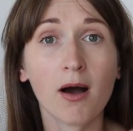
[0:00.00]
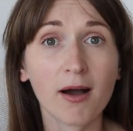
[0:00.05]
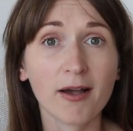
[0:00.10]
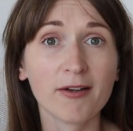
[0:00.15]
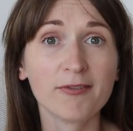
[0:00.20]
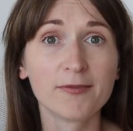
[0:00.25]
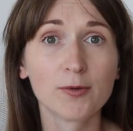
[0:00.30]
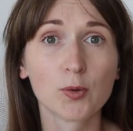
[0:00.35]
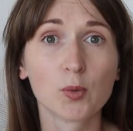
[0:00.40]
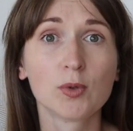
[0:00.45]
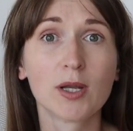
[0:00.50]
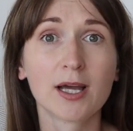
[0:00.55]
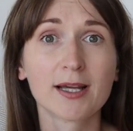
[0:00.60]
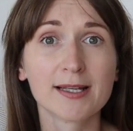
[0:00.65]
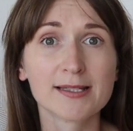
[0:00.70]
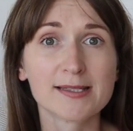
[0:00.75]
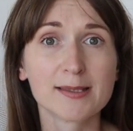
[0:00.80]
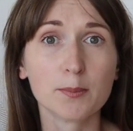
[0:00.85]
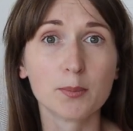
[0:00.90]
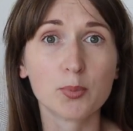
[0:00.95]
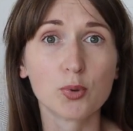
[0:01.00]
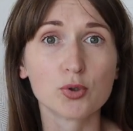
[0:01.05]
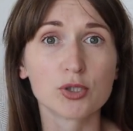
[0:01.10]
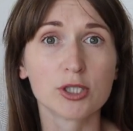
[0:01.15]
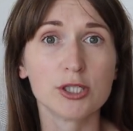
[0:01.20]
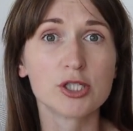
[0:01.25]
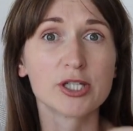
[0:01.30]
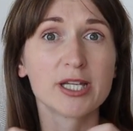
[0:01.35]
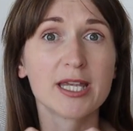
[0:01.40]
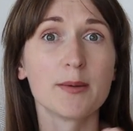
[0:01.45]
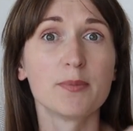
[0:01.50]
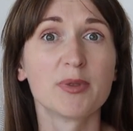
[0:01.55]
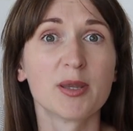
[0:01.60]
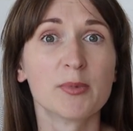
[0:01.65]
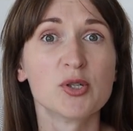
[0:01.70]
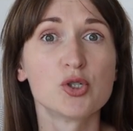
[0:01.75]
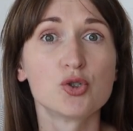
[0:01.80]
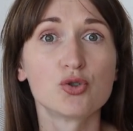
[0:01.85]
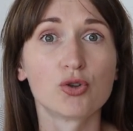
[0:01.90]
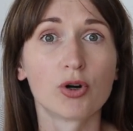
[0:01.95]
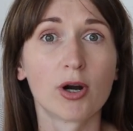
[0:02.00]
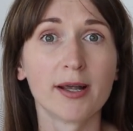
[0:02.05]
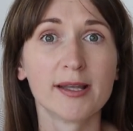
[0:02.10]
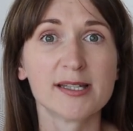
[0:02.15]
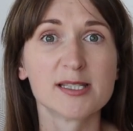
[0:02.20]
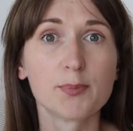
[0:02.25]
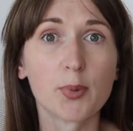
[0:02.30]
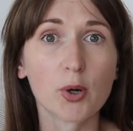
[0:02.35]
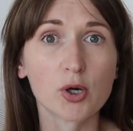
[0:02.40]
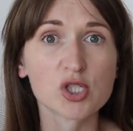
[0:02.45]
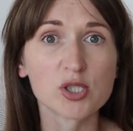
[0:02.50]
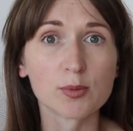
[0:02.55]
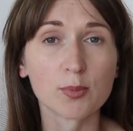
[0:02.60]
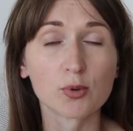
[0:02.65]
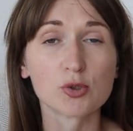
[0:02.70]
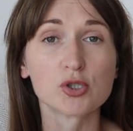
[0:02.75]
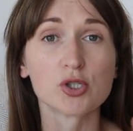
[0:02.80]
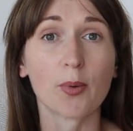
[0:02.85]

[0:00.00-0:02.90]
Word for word: I feel like it's important to keep them as dry as possible.